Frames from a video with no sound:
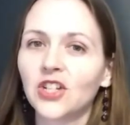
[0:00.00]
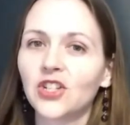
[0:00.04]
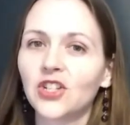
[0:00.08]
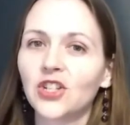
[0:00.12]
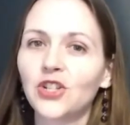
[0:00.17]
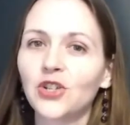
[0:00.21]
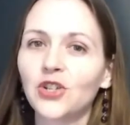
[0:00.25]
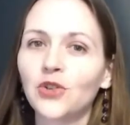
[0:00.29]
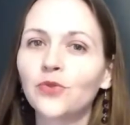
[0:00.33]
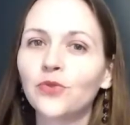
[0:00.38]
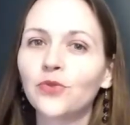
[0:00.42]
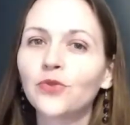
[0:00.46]
to
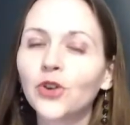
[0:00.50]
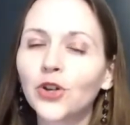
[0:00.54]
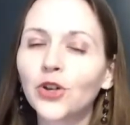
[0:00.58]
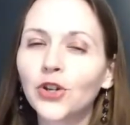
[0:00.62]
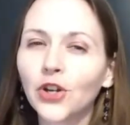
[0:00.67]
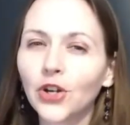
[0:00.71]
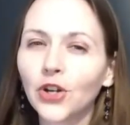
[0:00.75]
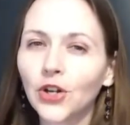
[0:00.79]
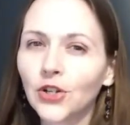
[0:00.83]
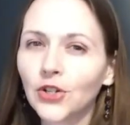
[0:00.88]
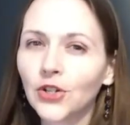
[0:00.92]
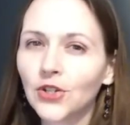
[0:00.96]
do for
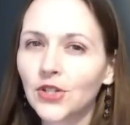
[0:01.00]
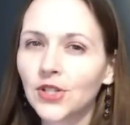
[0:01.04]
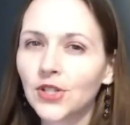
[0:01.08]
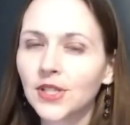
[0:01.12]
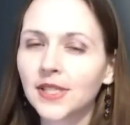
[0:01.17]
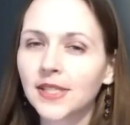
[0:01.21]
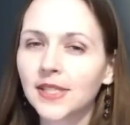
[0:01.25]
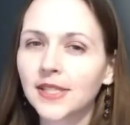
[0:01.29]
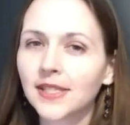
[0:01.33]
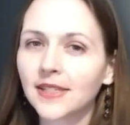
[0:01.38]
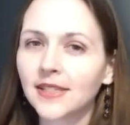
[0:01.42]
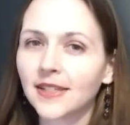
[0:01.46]

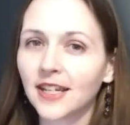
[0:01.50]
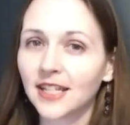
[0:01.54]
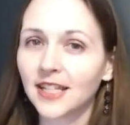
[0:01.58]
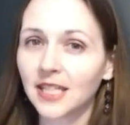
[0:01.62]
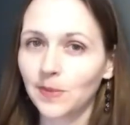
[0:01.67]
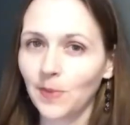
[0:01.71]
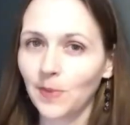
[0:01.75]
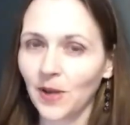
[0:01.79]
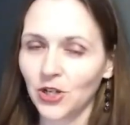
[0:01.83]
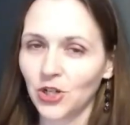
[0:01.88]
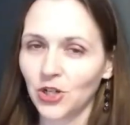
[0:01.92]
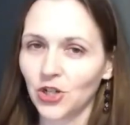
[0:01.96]
girls
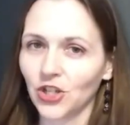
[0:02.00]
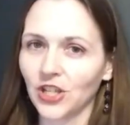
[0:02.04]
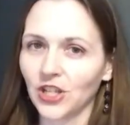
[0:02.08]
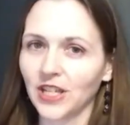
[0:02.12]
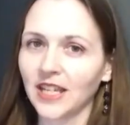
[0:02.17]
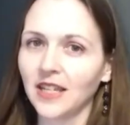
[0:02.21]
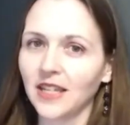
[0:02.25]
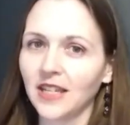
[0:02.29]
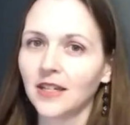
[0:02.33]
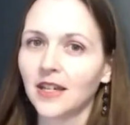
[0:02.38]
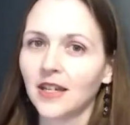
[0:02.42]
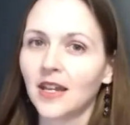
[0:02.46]

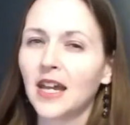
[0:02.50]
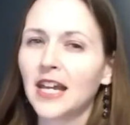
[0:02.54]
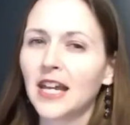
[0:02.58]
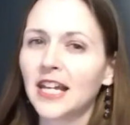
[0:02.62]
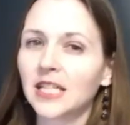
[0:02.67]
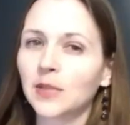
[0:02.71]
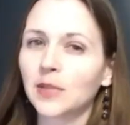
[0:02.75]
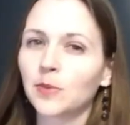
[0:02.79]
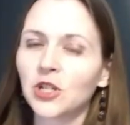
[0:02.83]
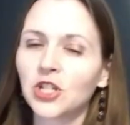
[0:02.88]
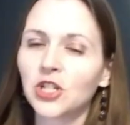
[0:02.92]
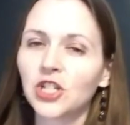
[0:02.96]
especially
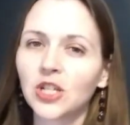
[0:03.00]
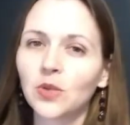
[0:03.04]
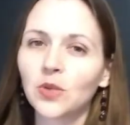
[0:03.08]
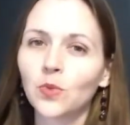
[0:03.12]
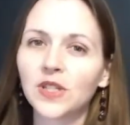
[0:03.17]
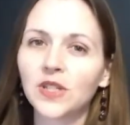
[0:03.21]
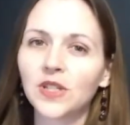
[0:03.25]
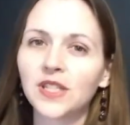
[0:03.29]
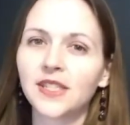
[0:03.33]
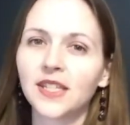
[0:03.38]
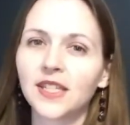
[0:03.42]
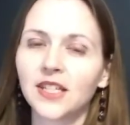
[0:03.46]

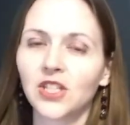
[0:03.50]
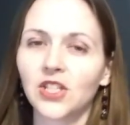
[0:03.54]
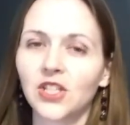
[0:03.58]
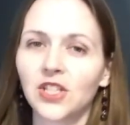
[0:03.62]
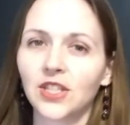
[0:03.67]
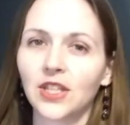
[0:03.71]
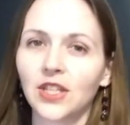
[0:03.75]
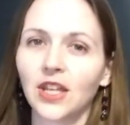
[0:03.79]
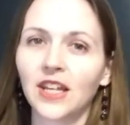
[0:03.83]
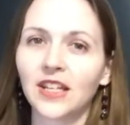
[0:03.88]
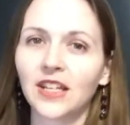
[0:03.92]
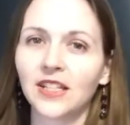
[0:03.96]
once
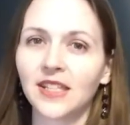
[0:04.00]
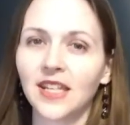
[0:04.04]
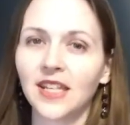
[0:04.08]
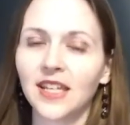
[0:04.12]
as they